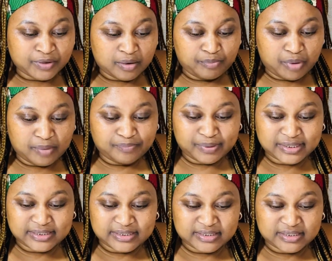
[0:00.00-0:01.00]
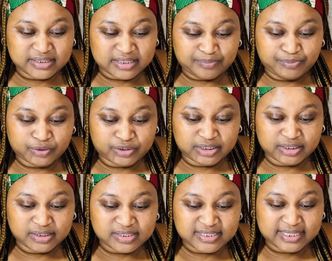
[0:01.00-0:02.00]
pompous
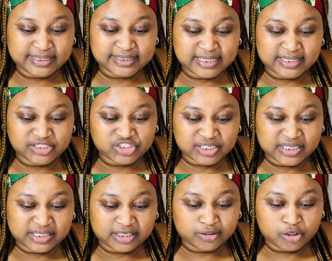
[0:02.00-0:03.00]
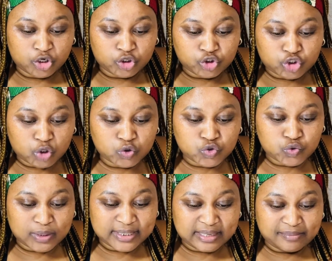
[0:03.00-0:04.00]
Deputy Secretary General chose
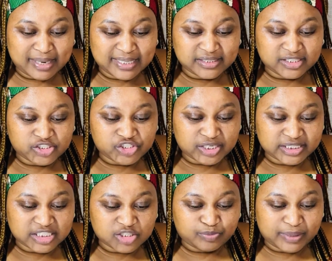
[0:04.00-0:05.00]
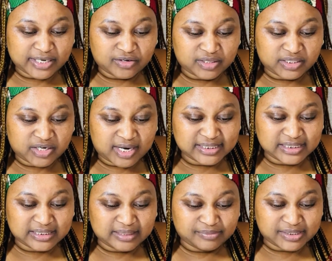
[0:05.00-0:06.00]
to undermine these structures by not
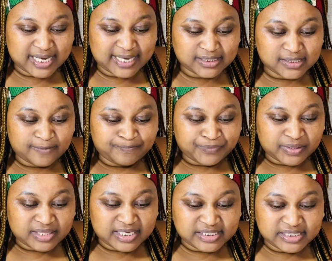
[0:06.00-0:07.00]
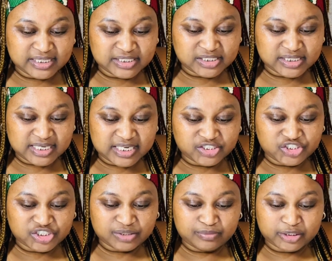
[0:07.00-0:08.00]
granting them tags. The
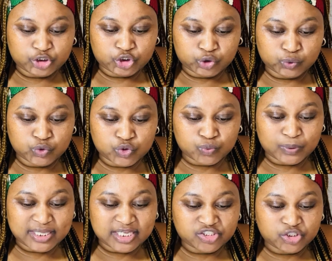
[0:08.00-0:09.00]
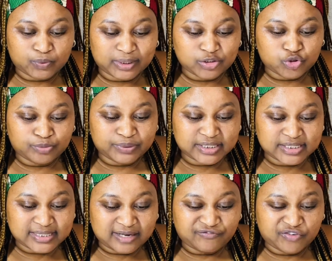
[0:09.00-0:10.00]
DSG must choose whether she wants to be a
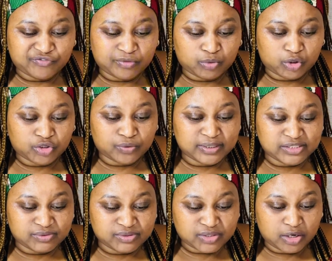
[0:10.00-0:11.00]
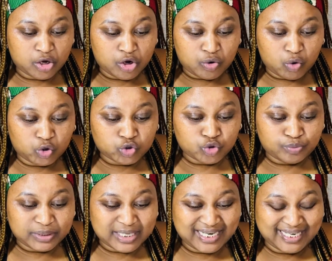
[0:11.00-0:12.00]
staff of Mkondo Wesizwe or to
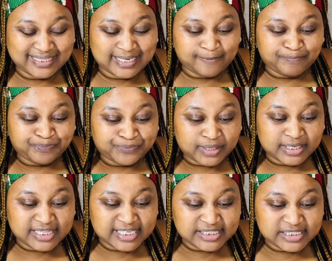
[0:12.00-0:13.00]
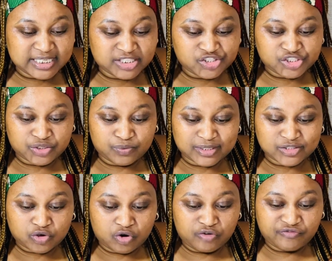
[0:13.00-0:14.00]
be a leader. The DSG
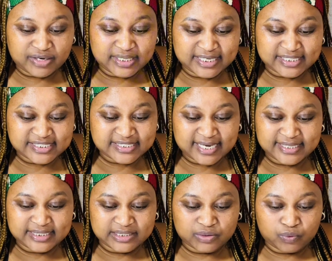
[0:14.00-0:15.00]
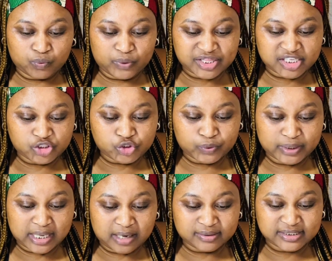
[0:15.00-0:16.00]
was overly excited with
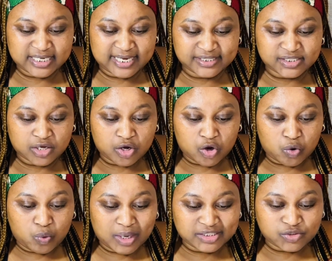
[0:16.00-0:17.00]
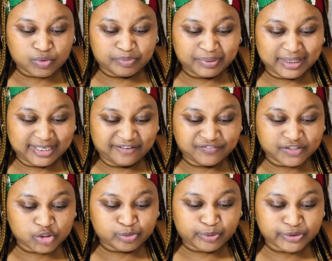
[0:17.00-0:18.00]
issuing out tags, whilst we believe
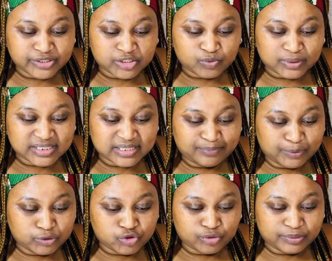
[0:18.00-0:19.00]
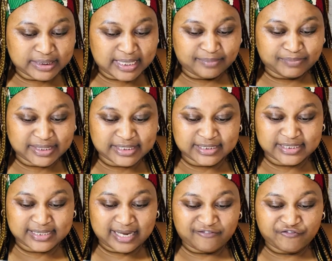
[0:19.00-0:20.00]
this process was supposed to be done by the
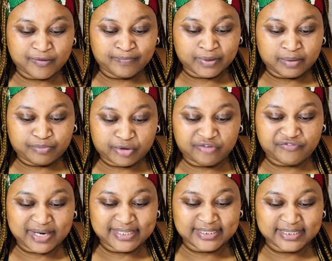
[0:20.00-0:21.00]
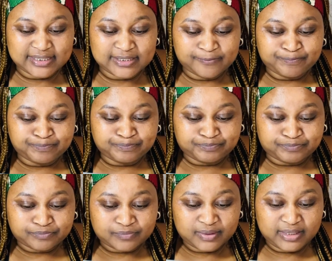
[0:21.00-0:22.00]
staff, provided
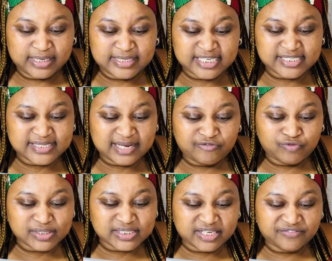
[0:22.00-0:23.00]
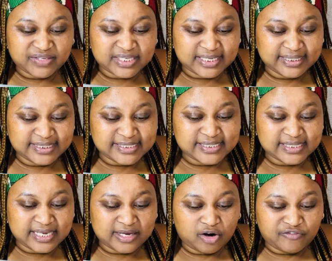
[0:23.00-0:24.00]
the staff was given the list
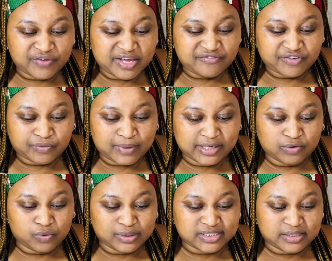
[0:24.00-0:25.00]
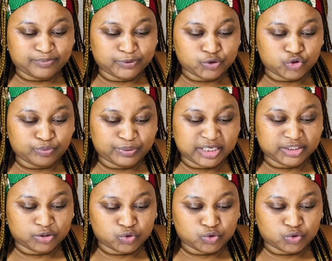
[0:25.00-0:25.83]
of everyone who was supposed to be at the